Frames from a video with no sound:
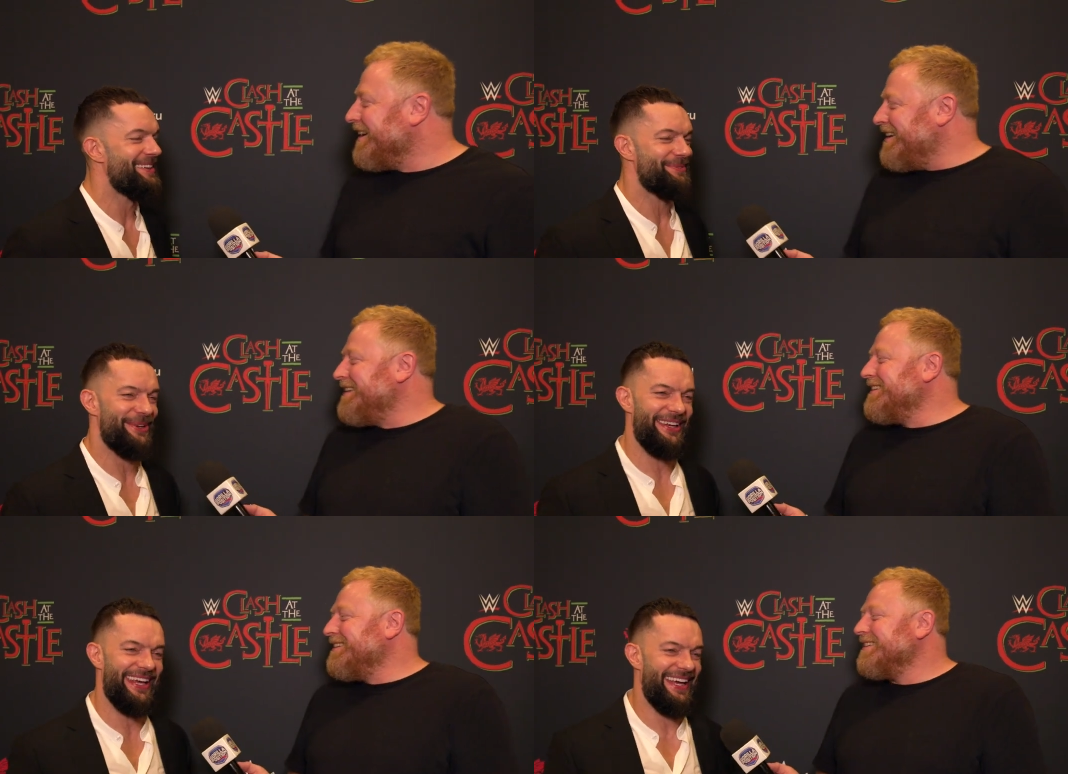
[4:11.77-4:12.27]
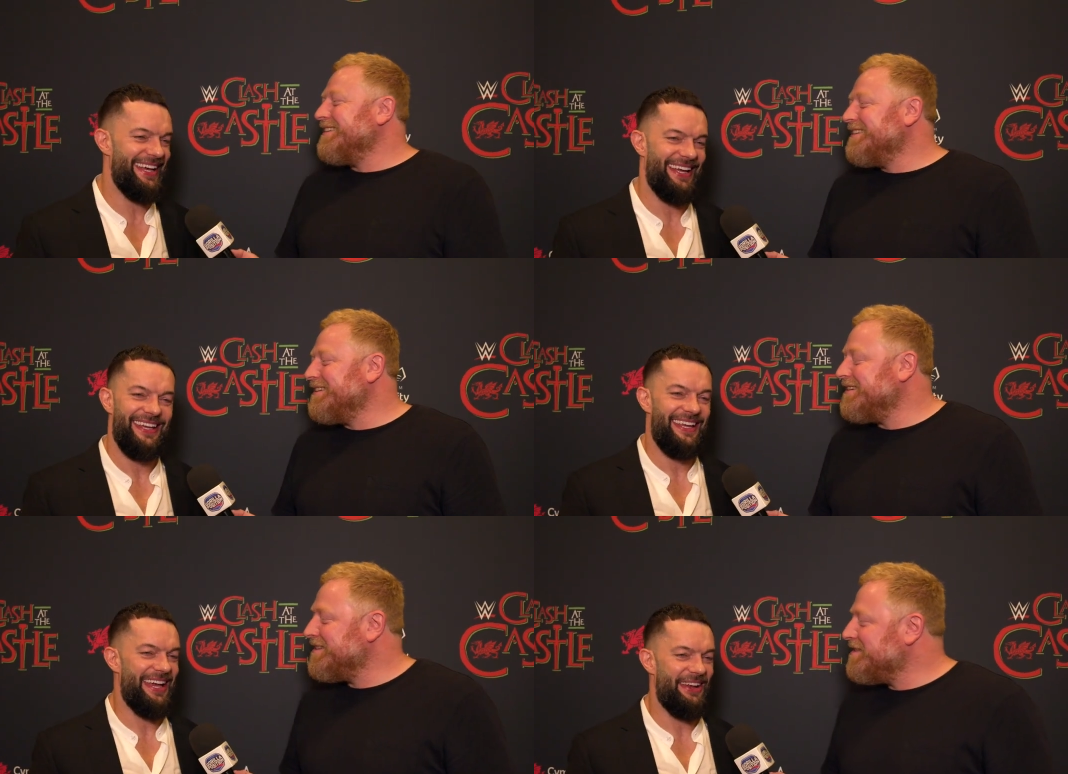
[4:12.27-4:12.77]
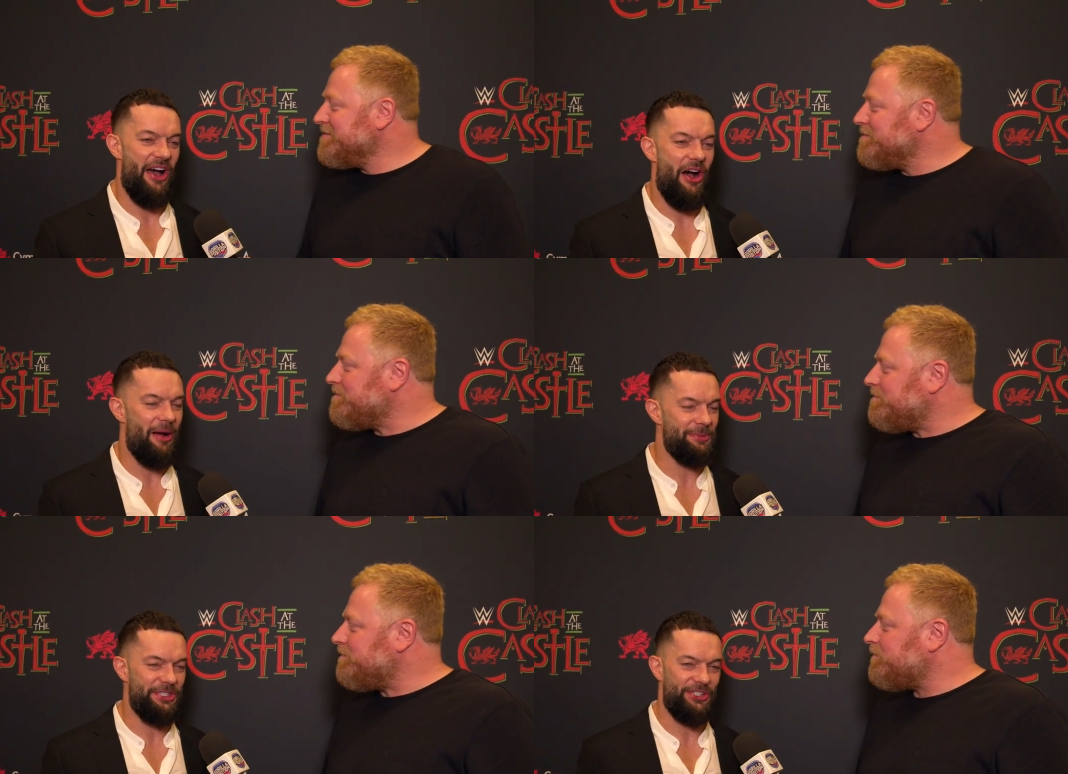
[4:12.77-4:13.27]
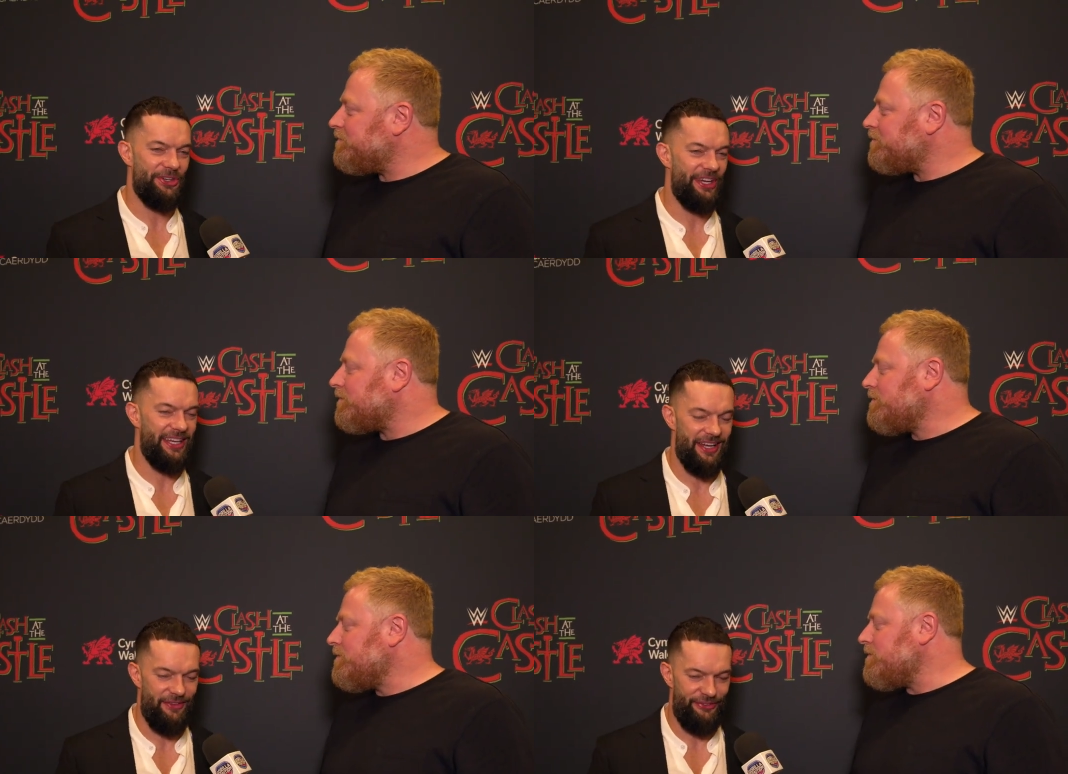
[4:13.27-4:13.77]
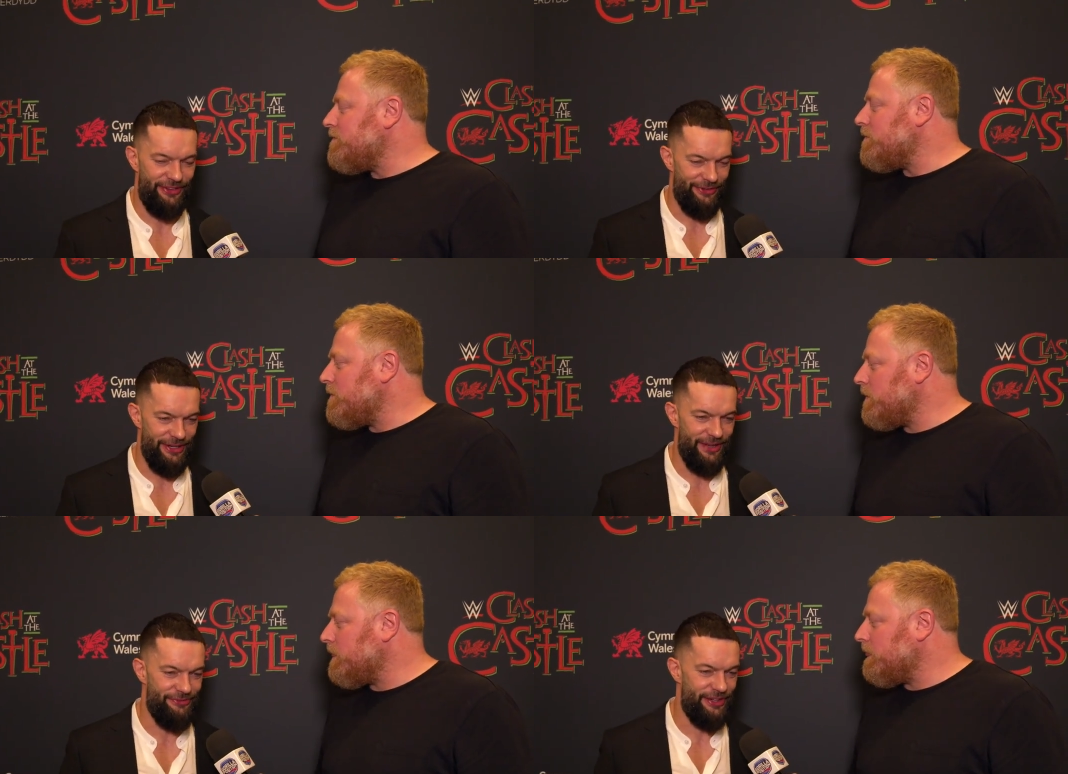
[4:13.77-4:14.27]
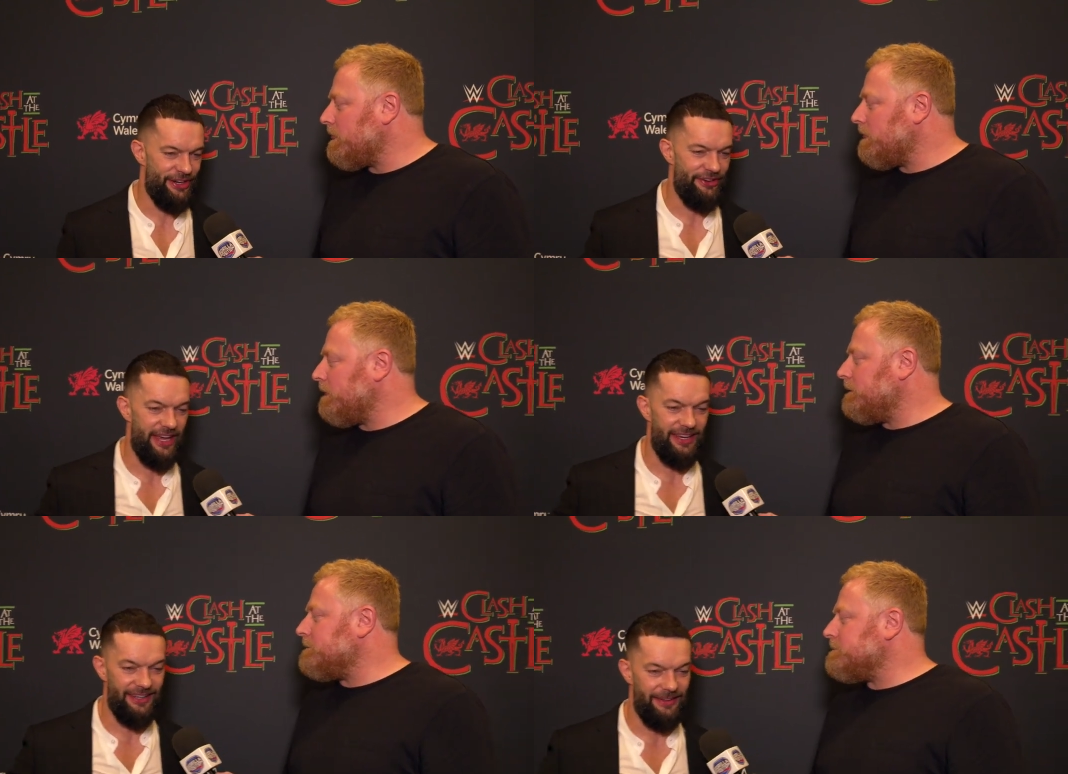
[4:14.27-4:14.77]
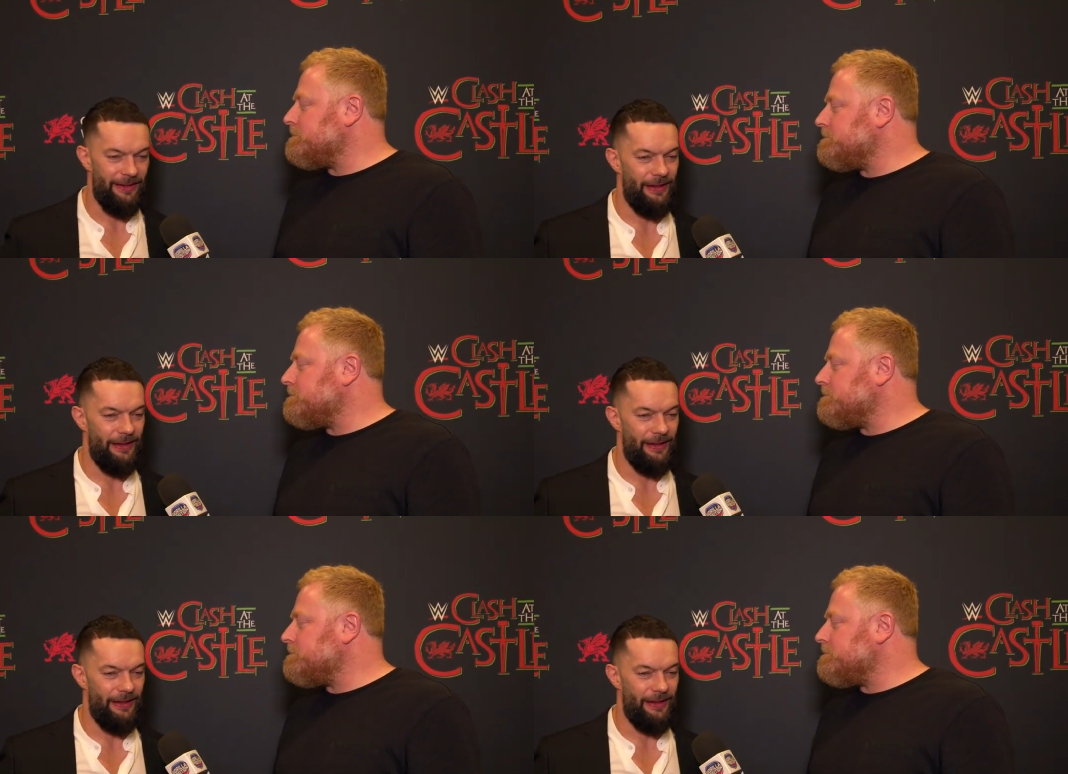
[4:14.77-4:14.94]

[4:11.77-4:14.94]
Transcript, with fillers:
Speaker 1: But uh, yeah, no, I'm enjoying it. I feel reinvigorated.